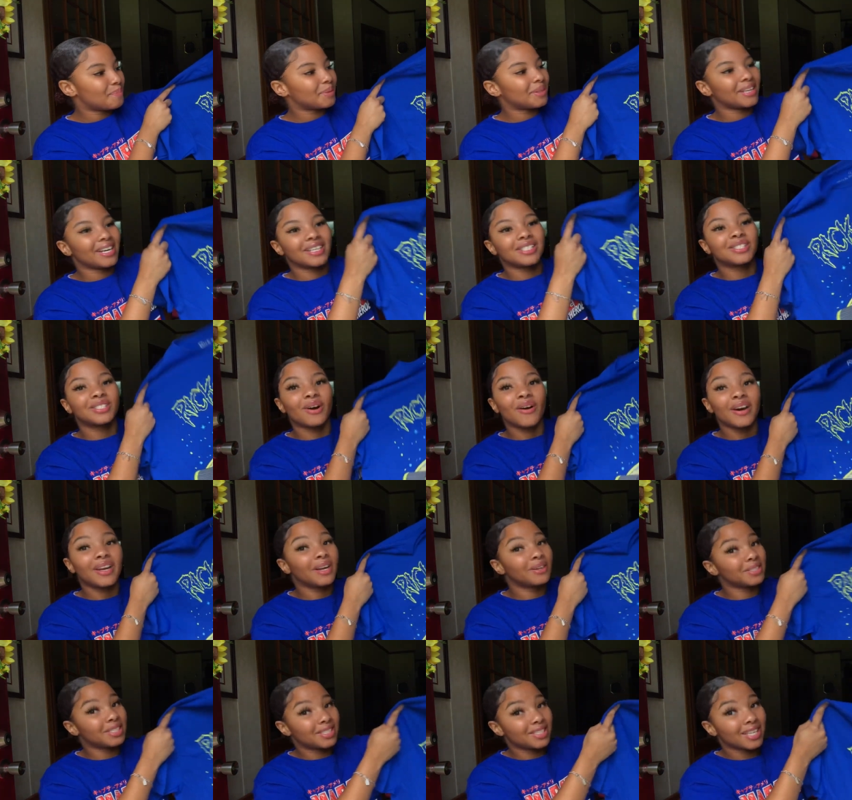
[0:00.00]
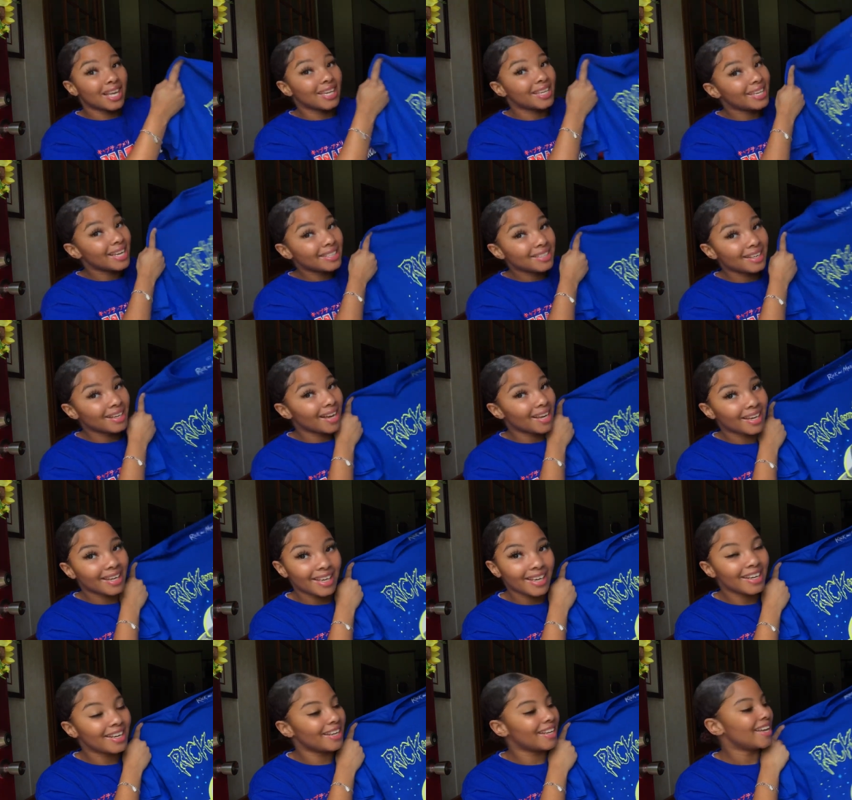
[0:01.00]
but then I saw it and I was just like, yes, I gotta
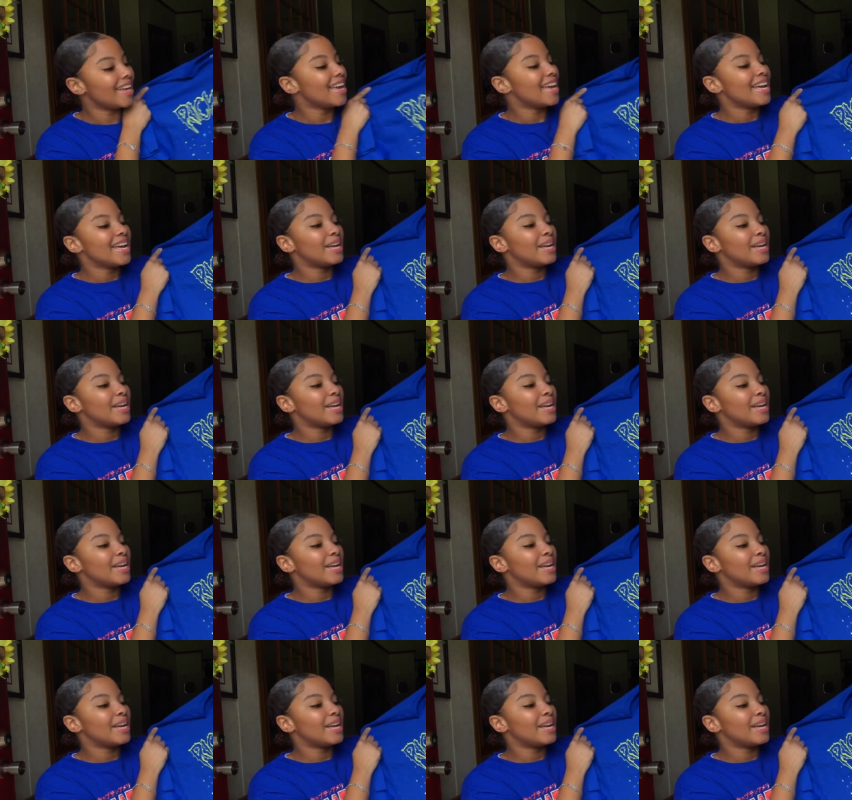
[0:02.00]
get it.